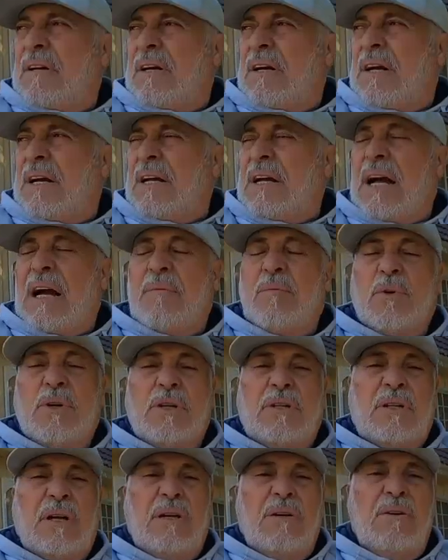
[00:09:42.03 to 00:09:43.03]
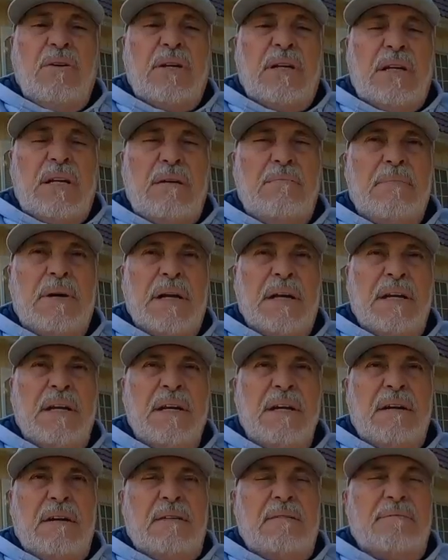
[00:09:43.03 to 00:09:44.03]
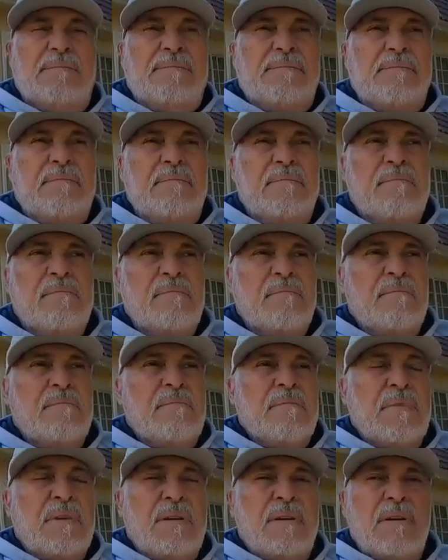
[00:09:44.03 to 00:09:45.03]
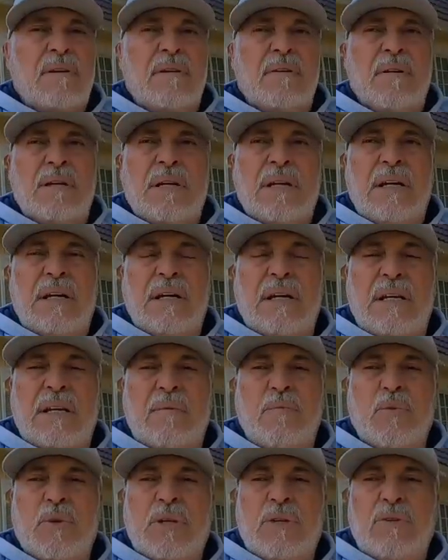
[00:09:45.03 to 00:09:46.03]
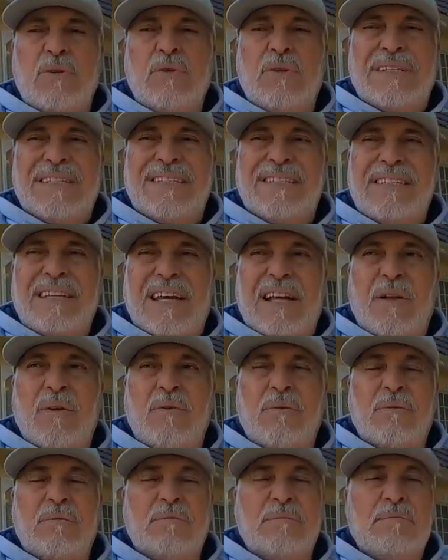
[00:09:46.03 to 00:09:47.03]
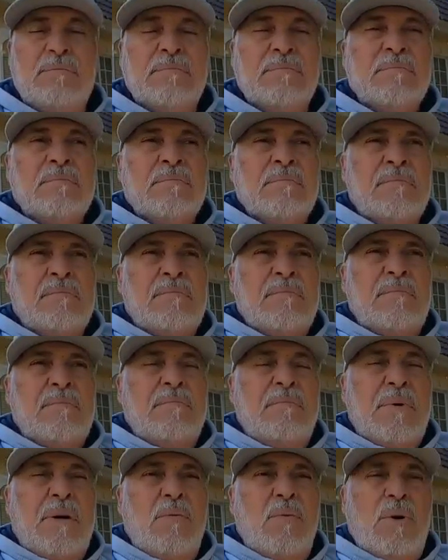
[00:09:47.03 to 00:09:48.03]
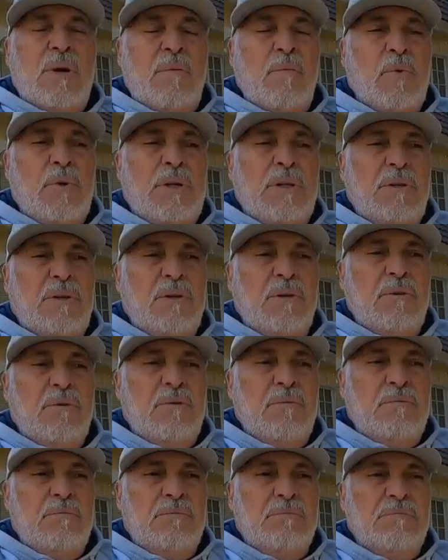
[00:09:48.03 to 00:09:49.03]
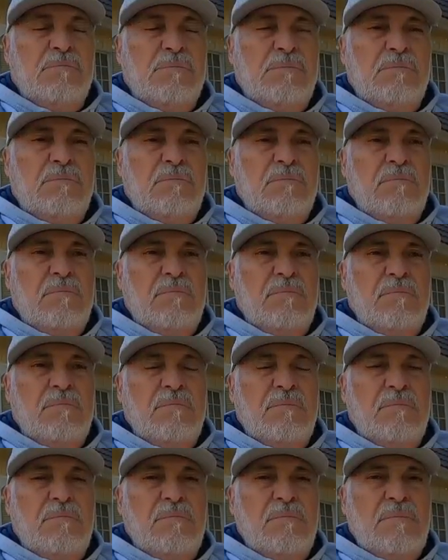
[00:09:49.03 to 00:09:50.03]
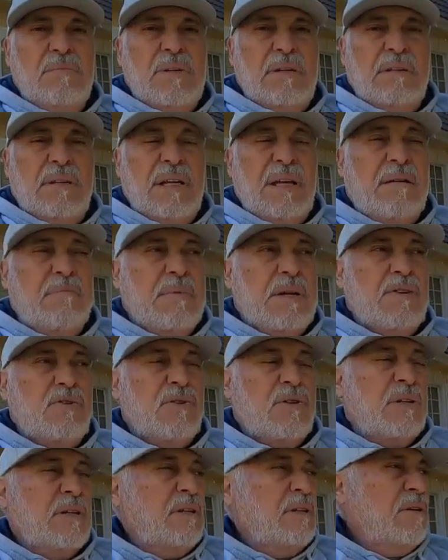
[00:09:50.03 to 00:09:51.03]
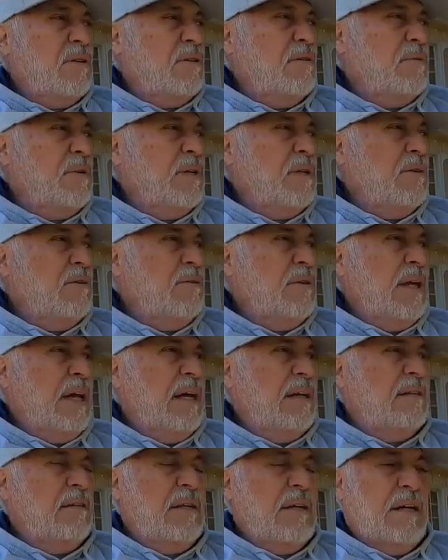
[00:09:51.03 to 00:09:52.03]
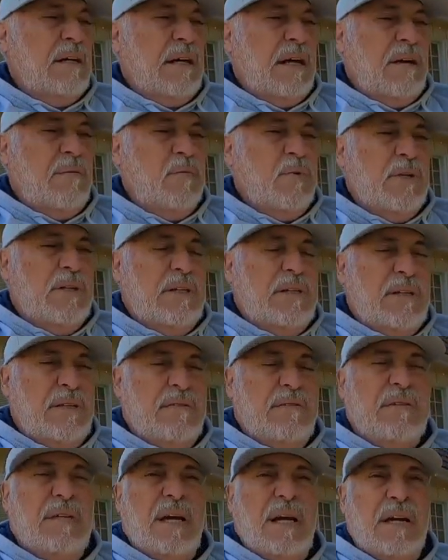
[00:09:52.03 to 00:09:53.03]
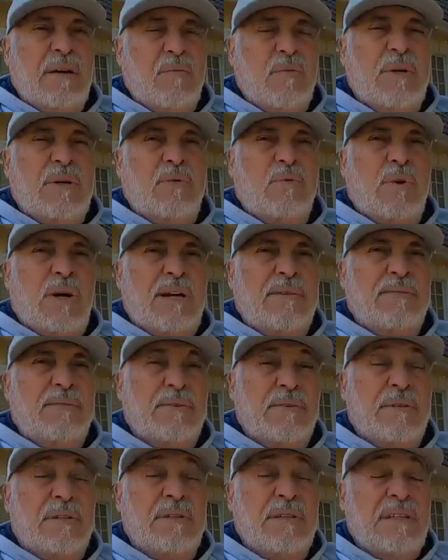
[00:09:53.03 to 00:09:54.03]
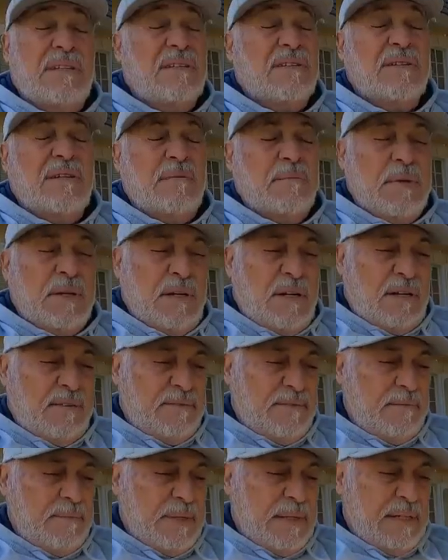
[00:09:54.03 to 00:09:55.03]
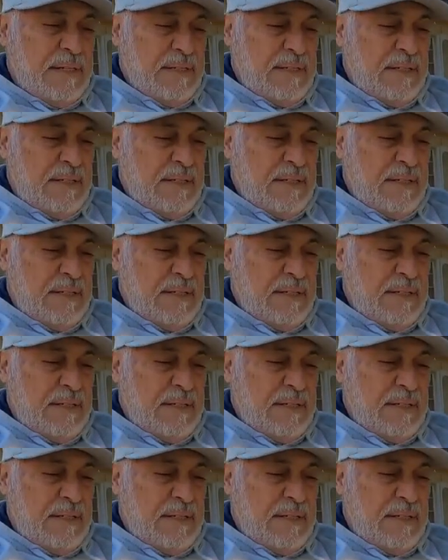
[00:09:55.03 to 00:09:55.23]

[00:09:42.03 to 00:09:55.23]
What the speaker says: I'm gonna start looking at my gear, and I'm gonna do a sale. But what I'm gonna do, I think I mentioned in the other video that I'm gonna decide what rifles. This is gonna be hard for me,